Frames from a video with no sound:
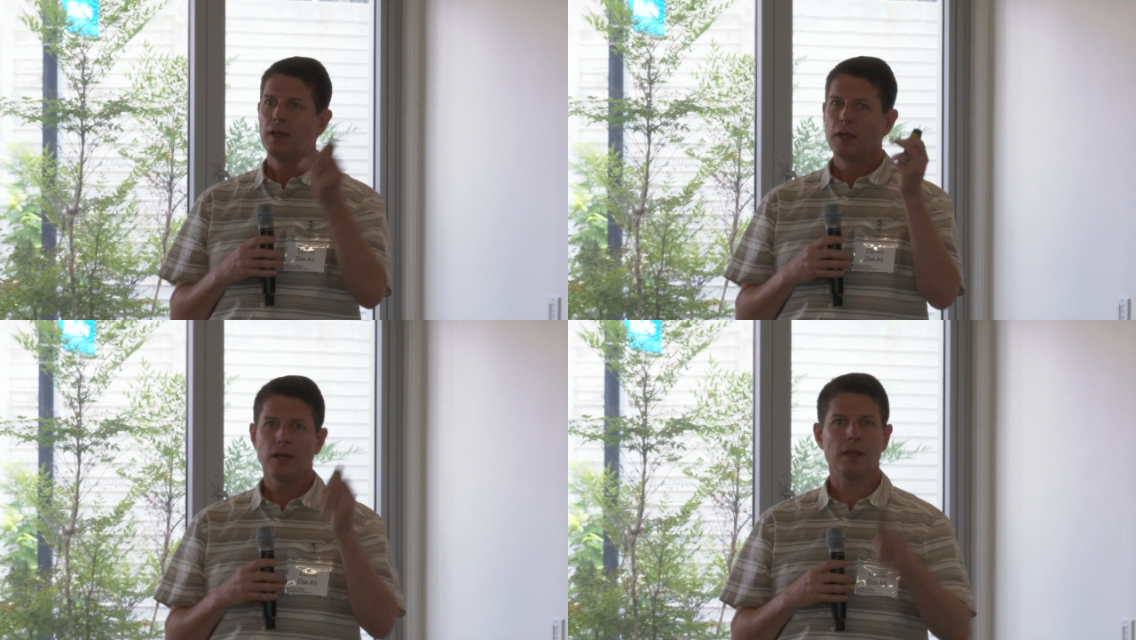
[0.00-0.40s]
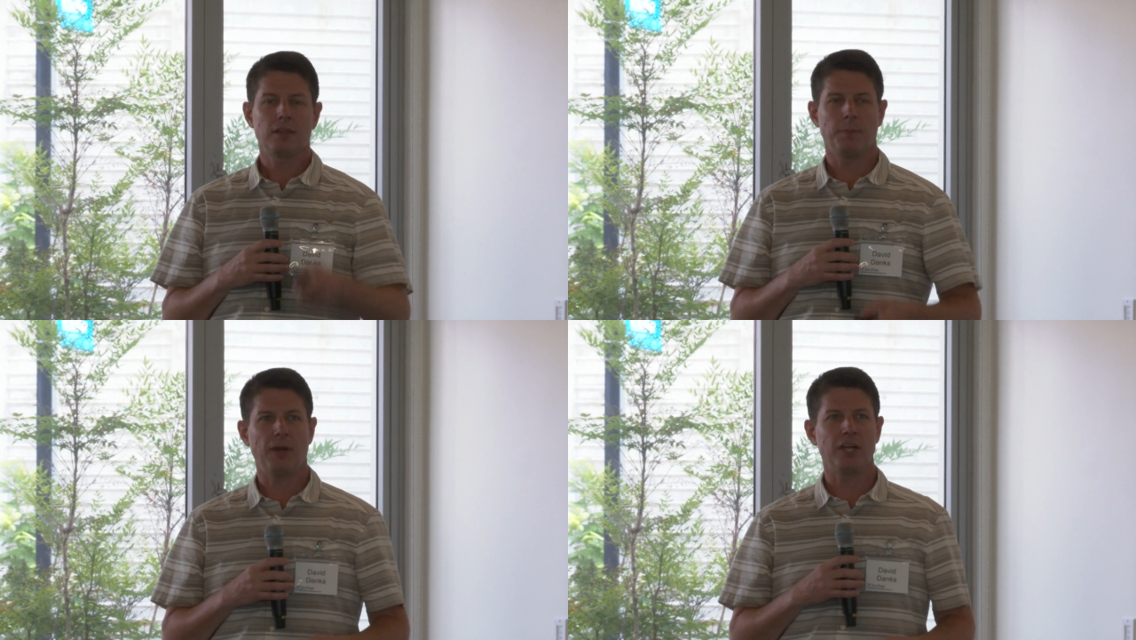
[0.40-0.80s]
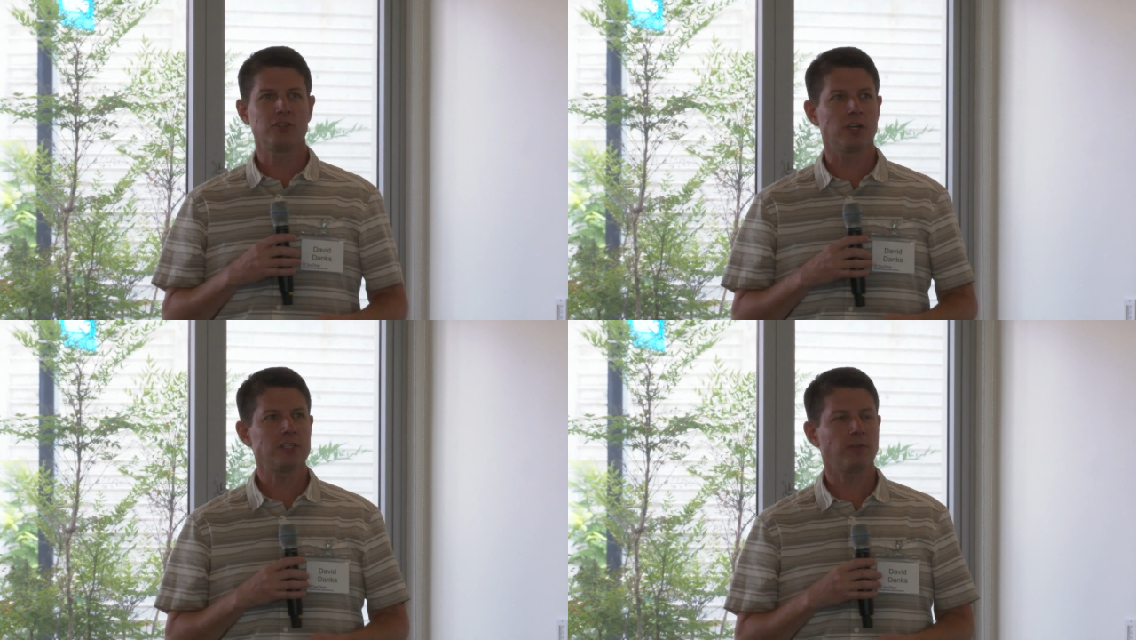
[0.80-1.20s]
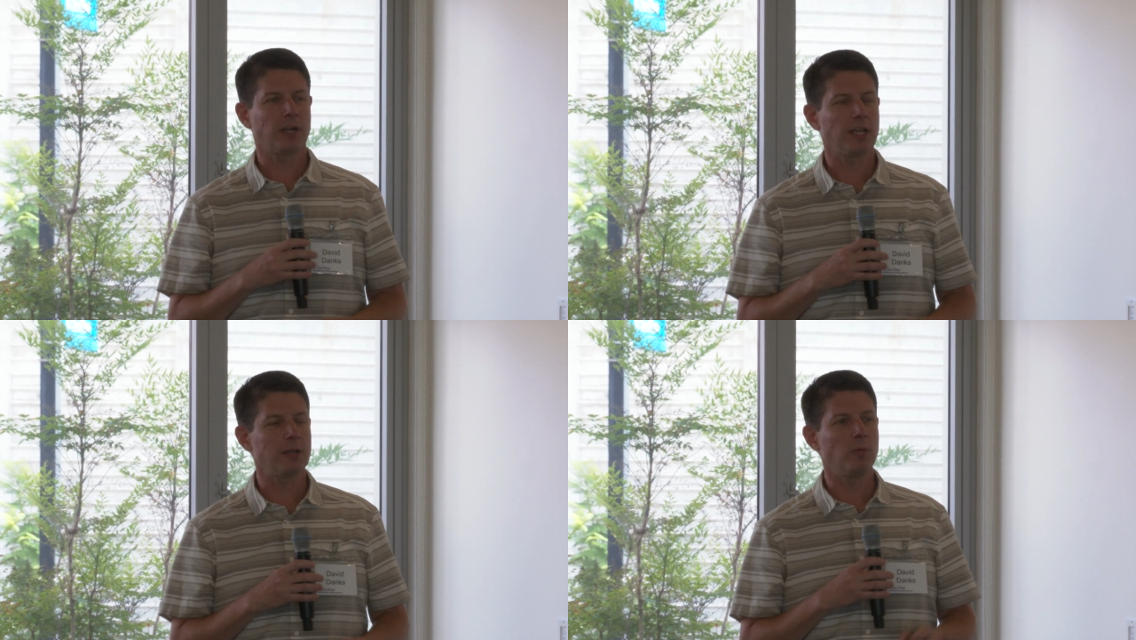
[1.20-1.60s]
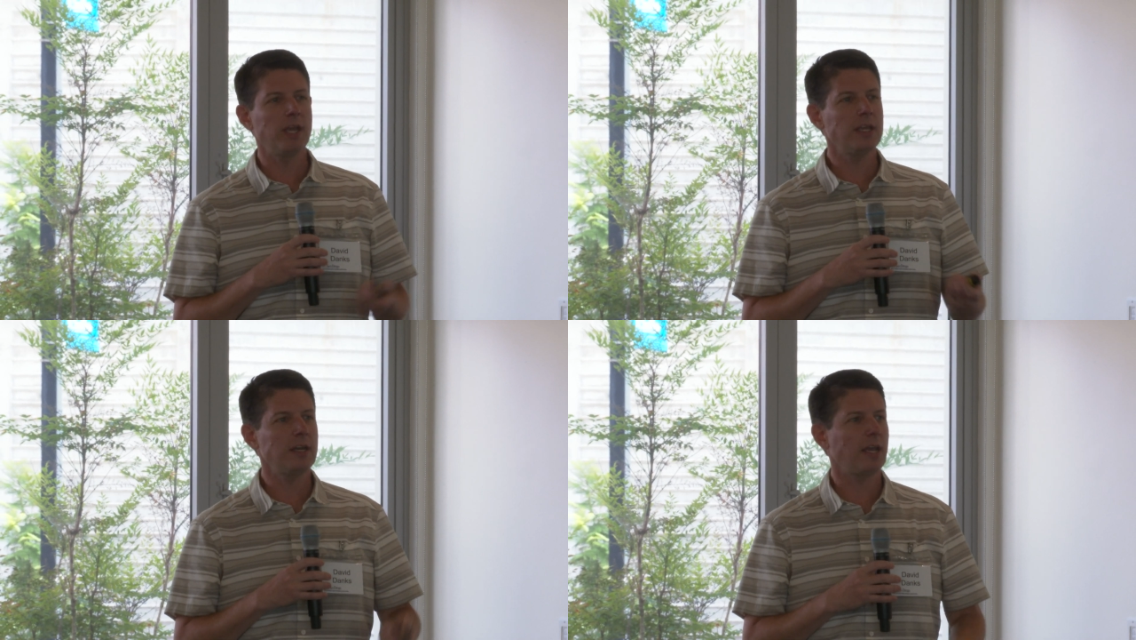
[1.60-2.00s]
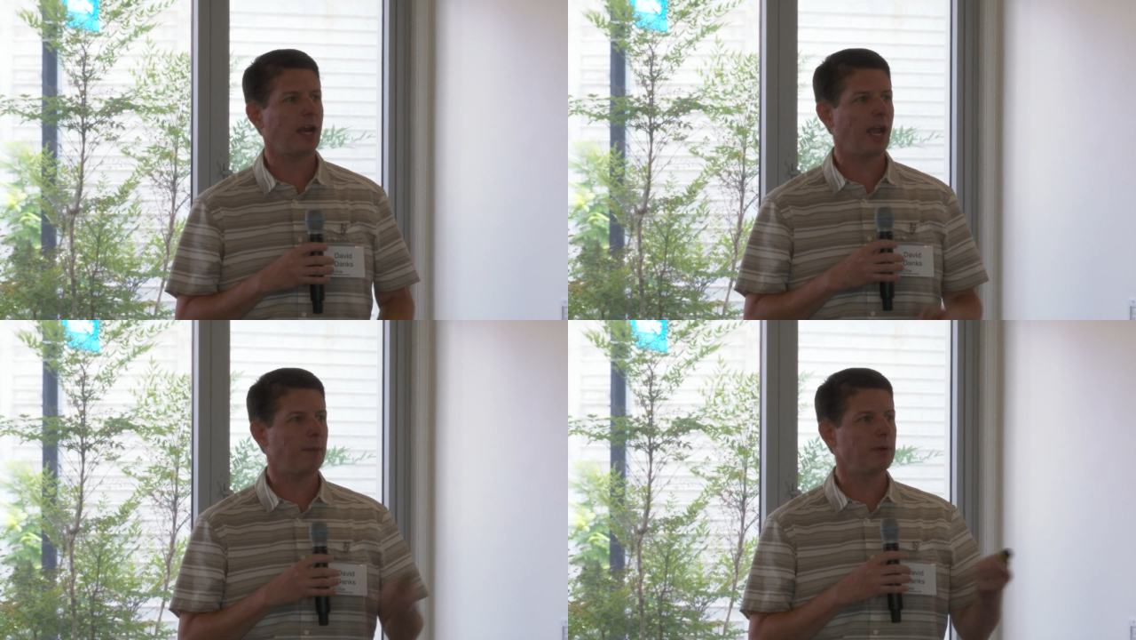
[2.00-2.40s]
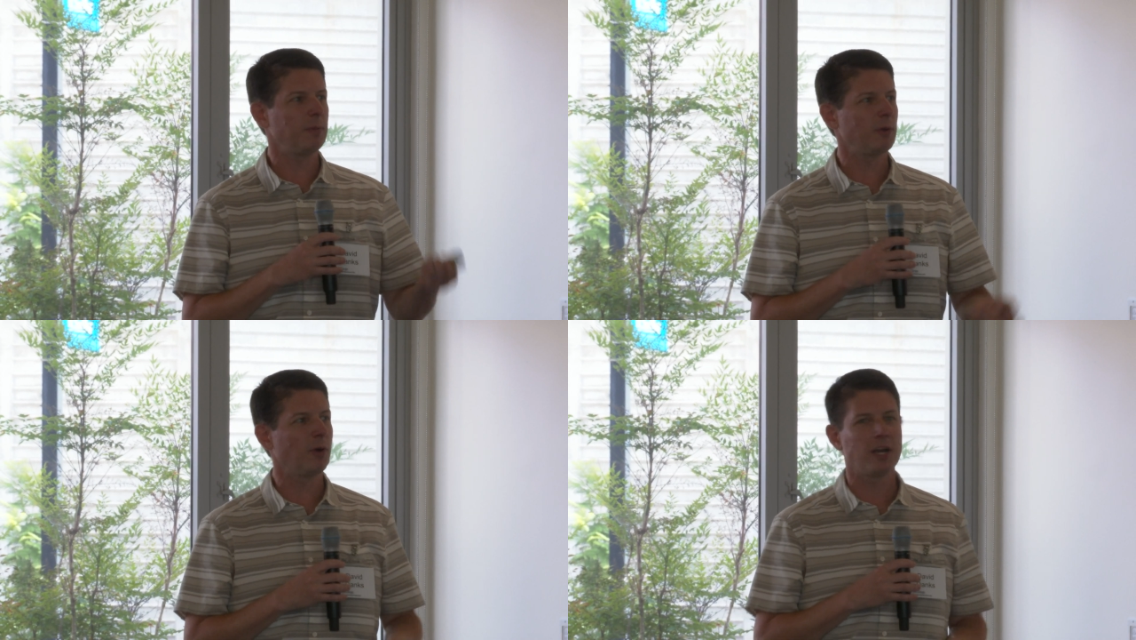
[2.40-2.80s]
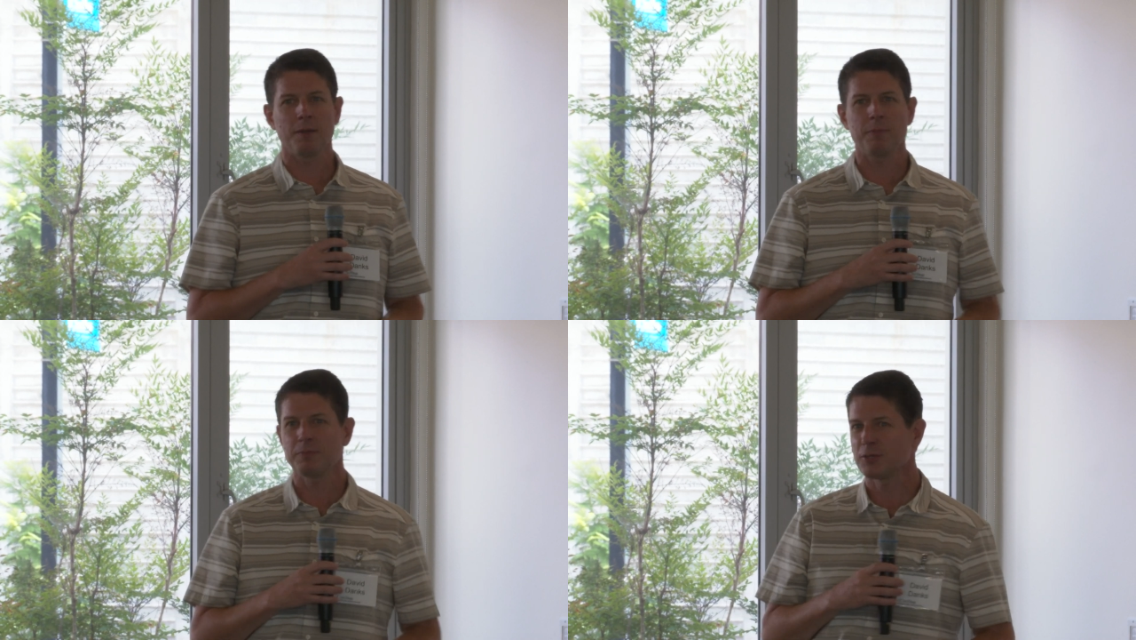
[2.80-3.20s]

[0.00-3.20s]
The Padres finally win, and I happen to be wearing a